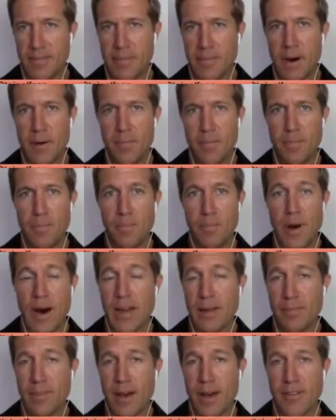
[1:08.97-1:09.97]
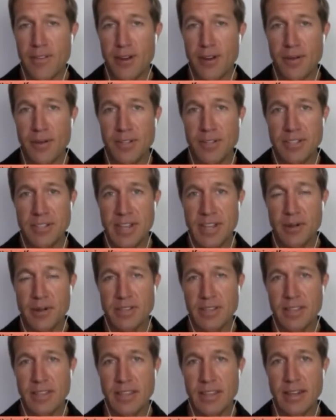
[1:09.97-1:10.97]
bottom line though is I
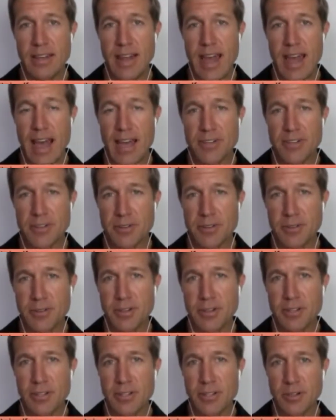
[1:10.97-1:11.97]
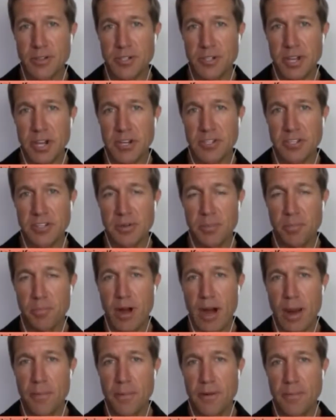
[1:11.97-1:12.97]
was at the National Association of
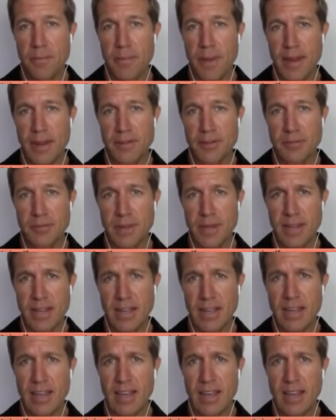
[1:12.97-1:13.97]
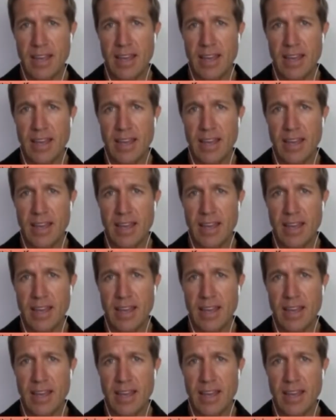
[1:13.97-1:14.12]
Property Managers meeting